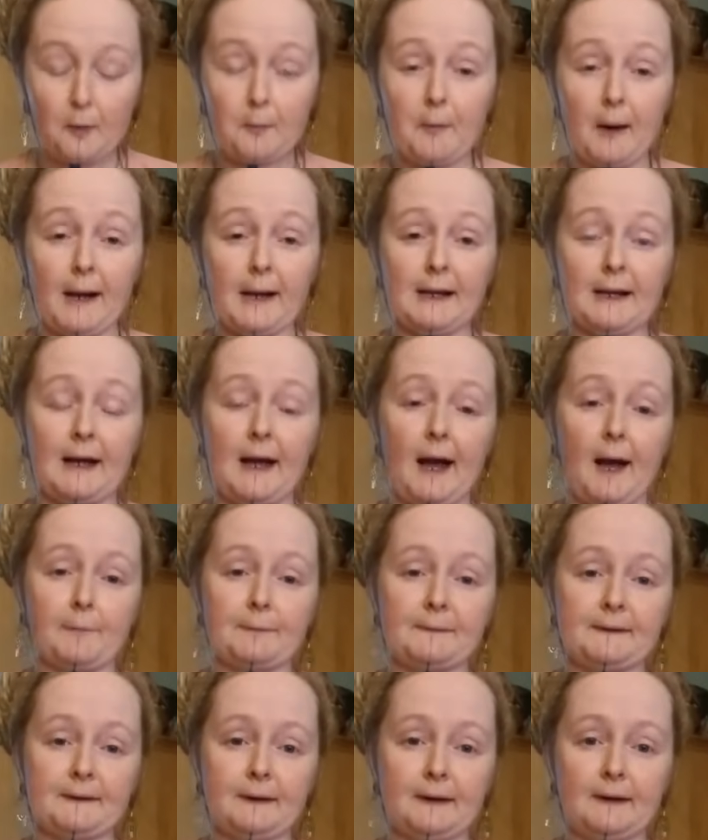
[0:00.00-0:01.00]
my
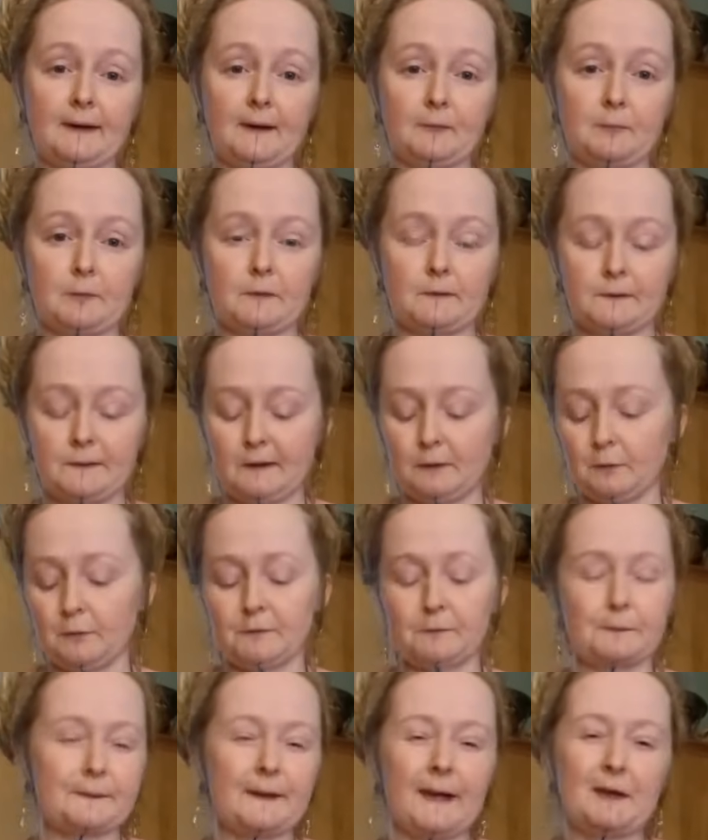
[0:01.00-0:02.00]
encapsulating machine,
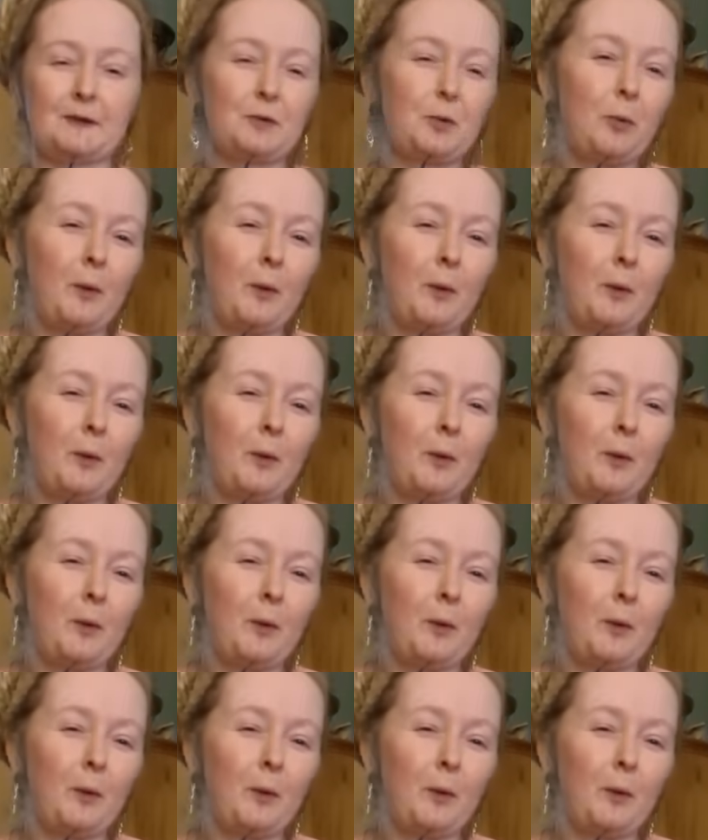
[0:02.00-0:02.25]
which was like